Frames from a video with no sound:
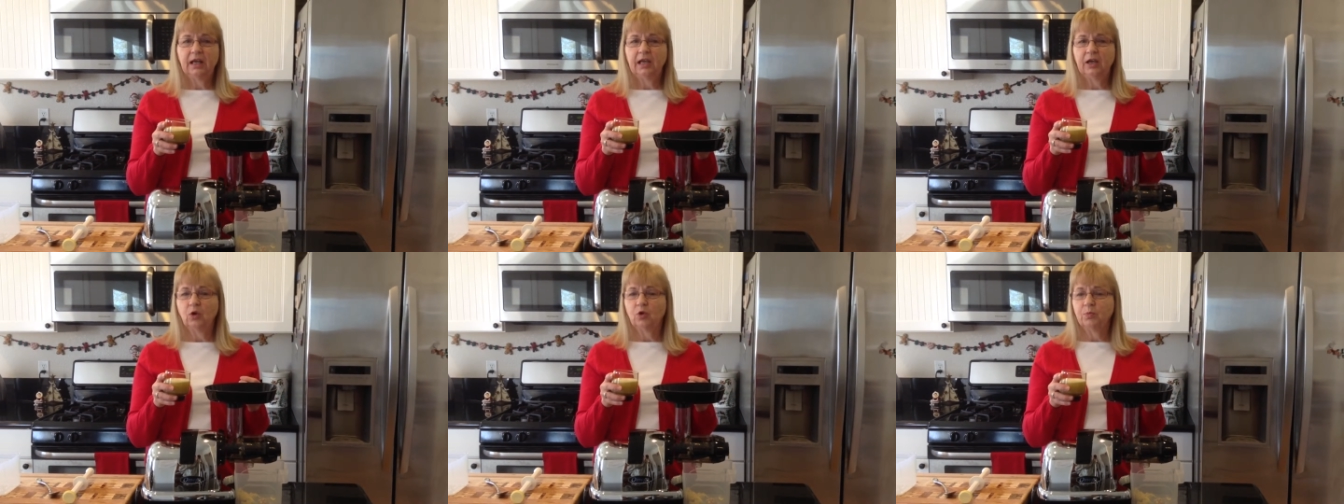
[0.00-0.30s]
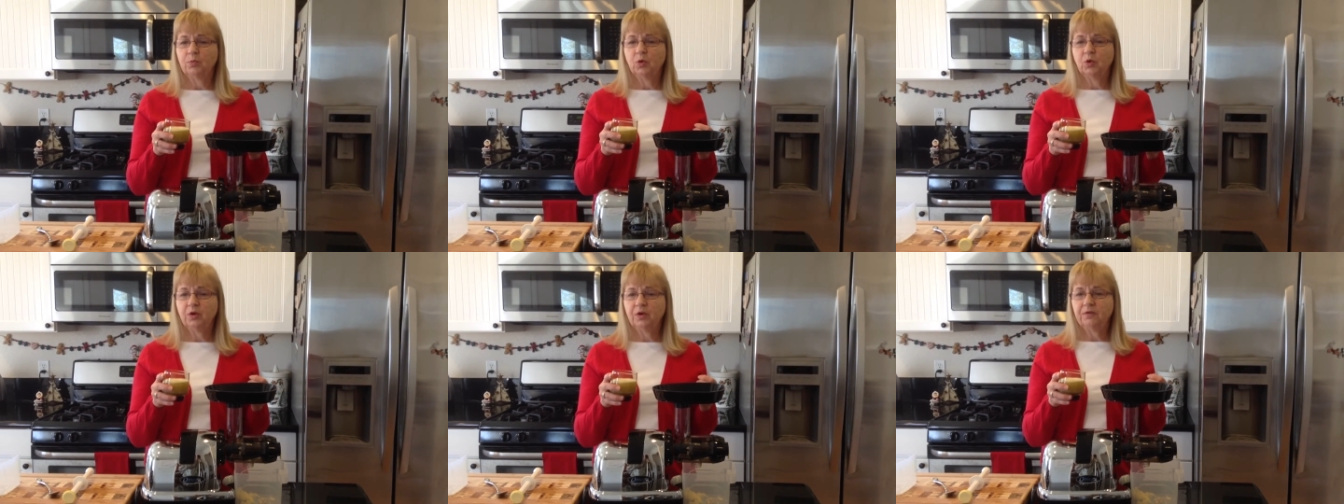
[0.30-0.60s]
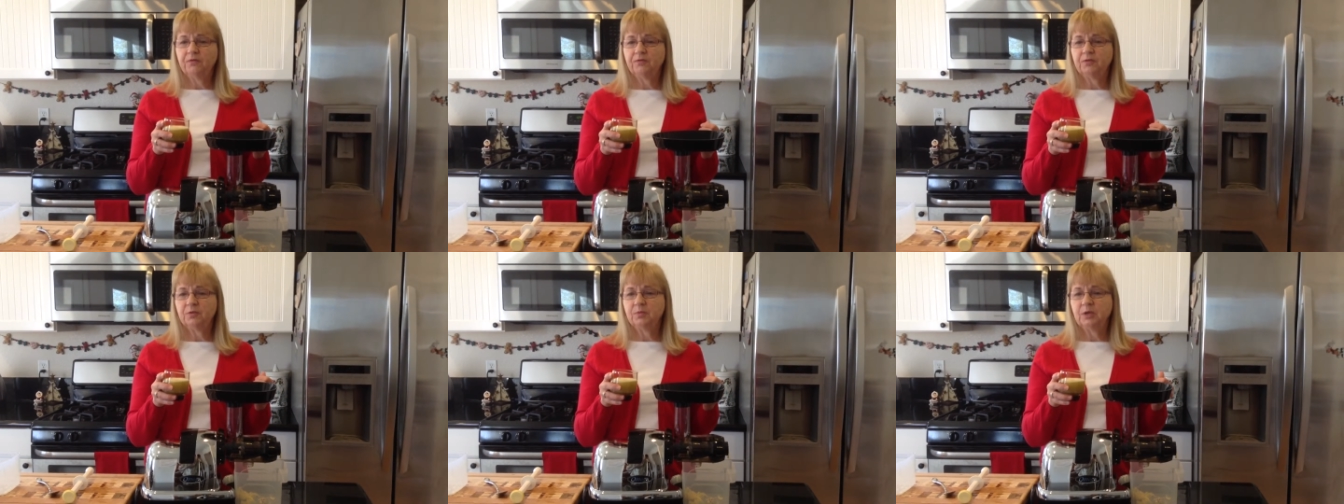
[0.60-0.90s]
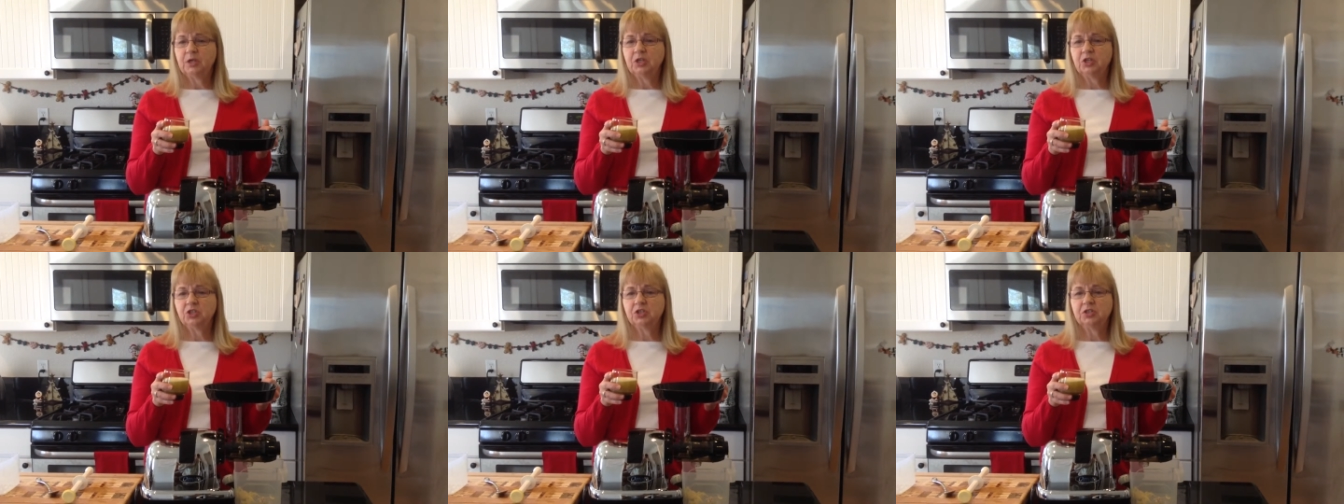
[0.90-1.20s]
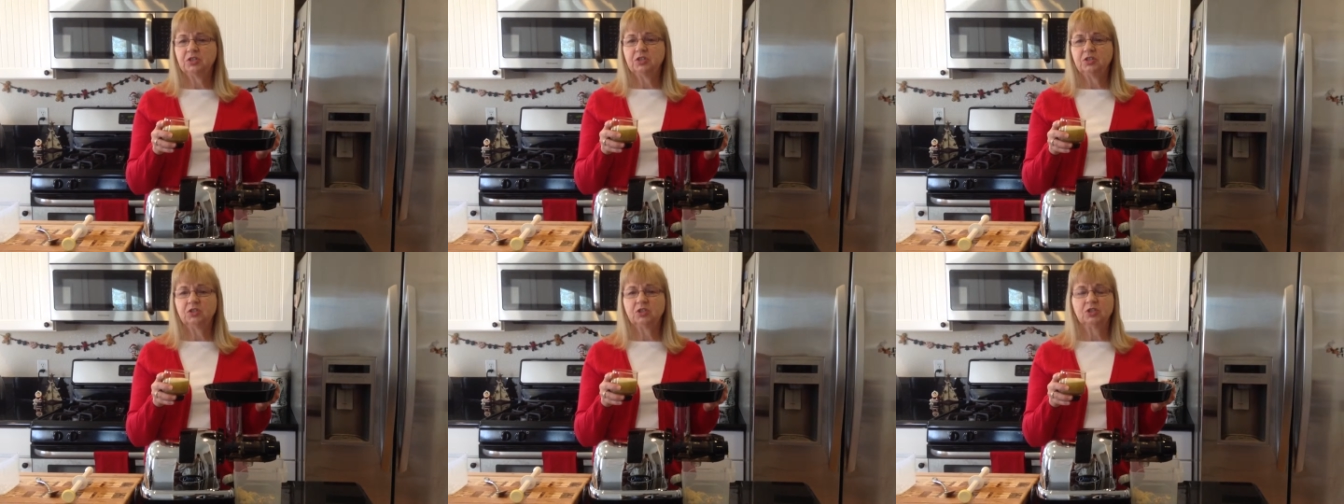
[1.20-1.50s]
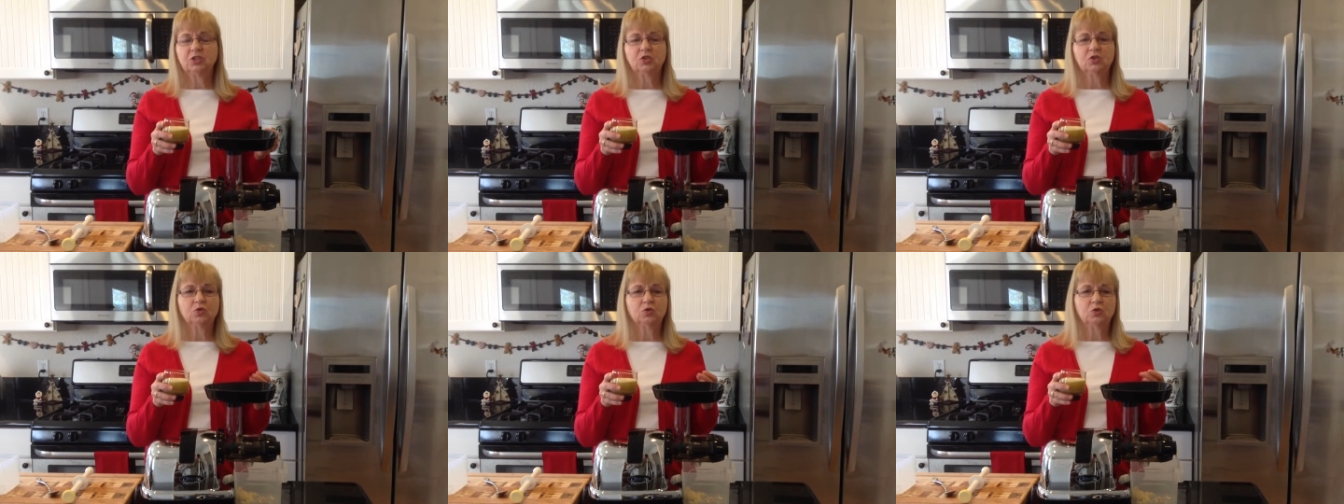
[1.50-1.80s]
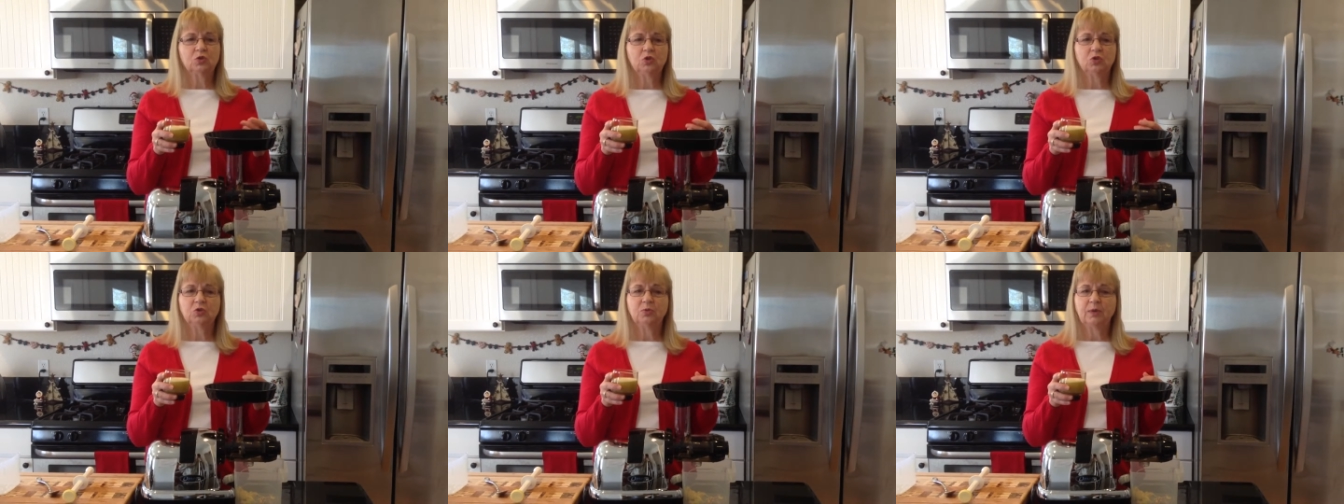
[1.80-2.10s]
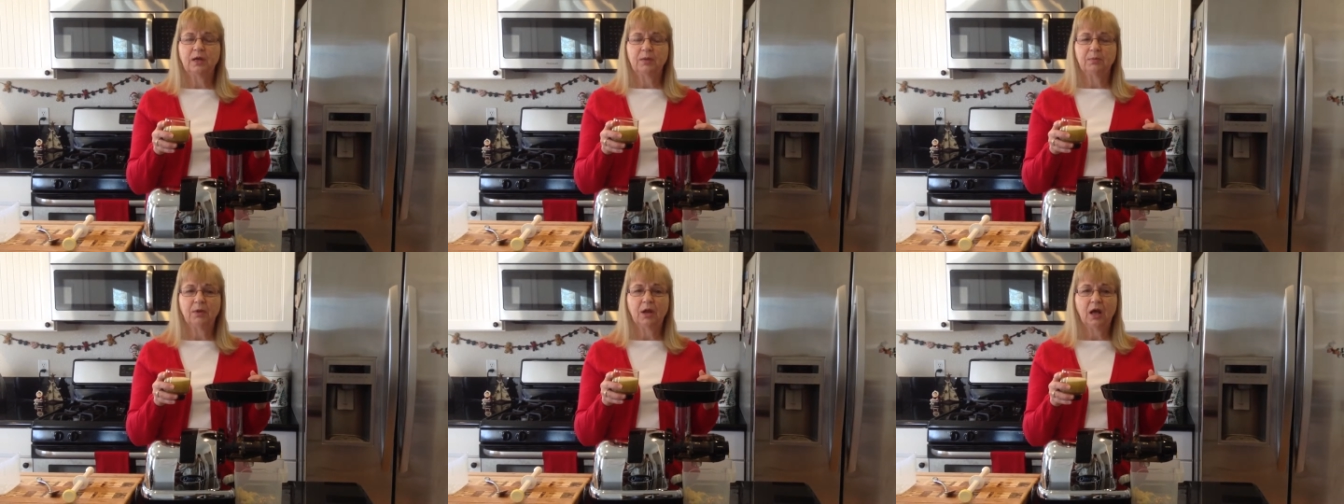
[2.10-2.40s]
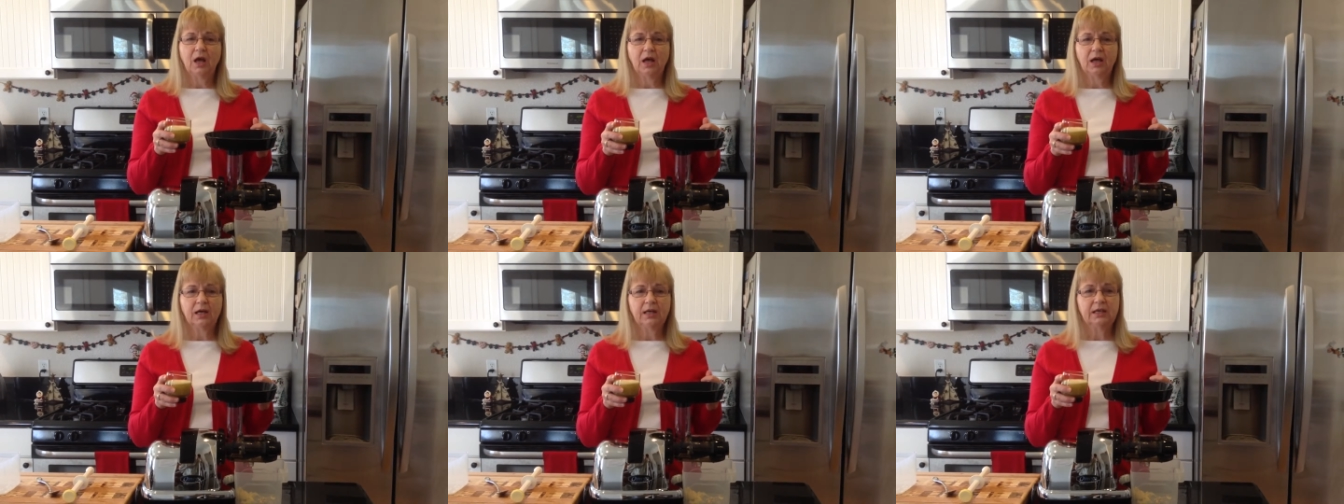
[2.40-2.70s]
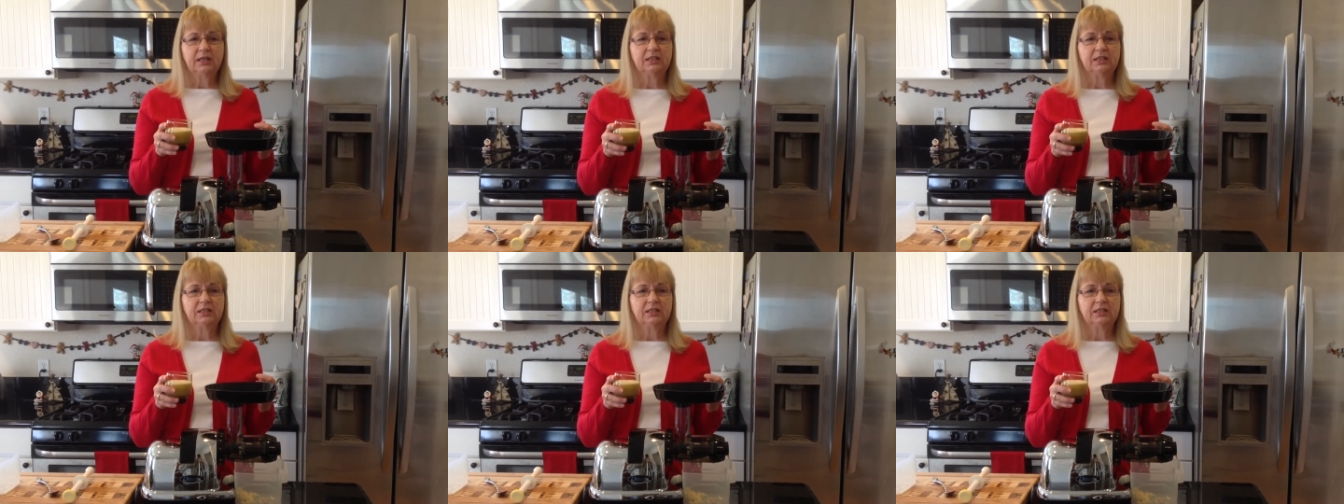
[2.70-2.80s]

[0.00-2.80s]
or more information, just go to my blog.